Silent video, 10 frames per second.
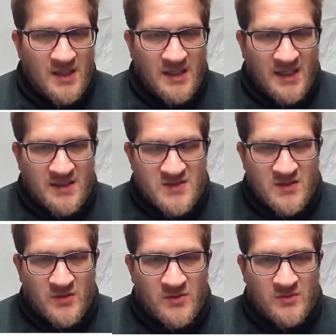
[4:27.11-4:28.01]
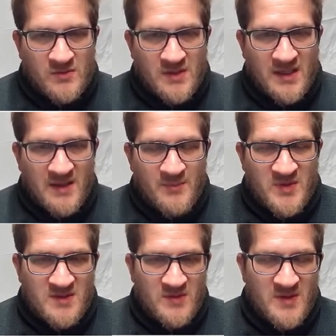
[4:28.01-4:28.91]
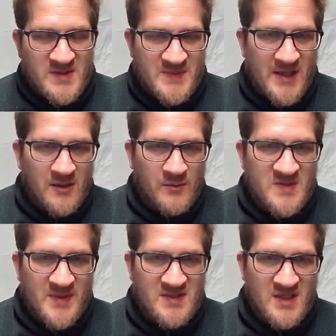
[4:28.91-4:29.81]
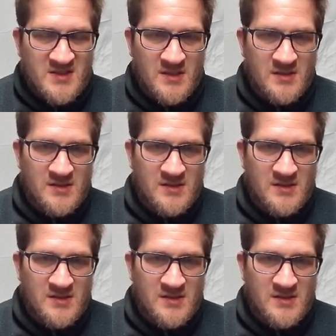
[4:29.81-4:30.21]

And so it, the speaker was positioned